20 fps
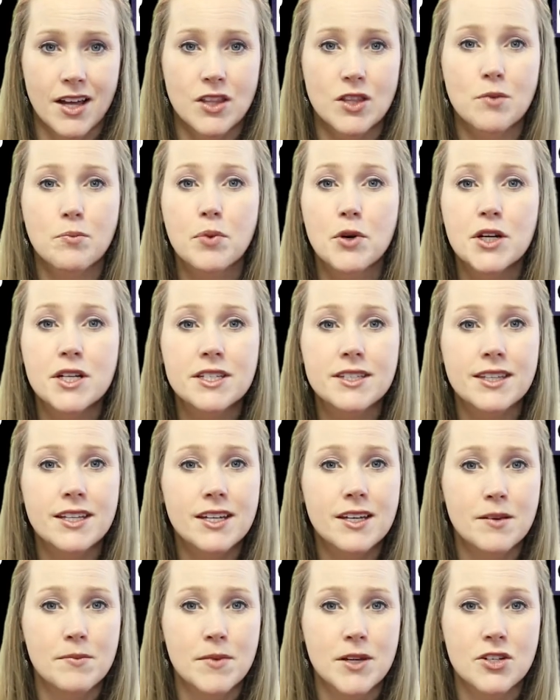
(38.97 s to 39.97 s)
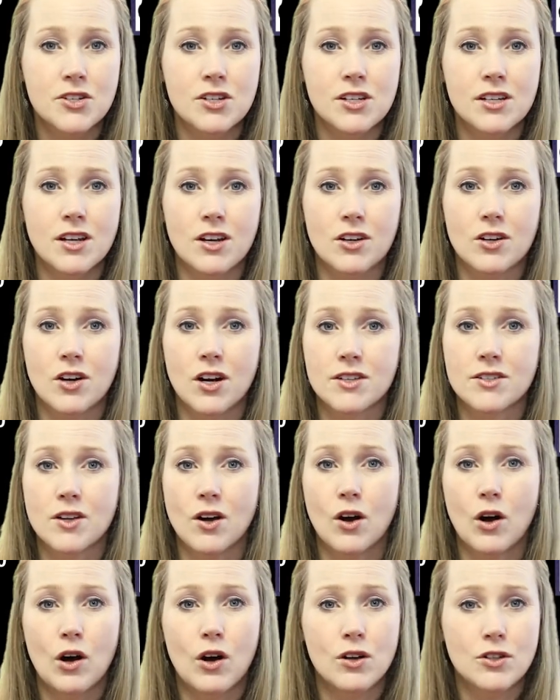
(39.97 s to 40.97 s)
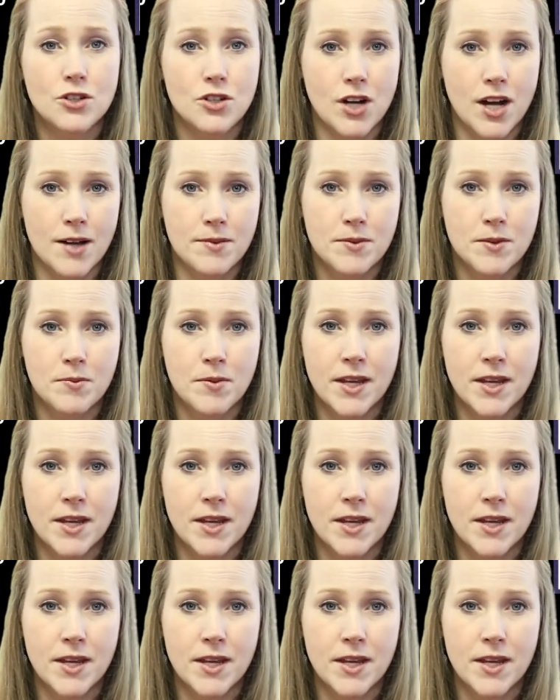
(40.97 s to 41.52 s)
The priestly commission across all tribes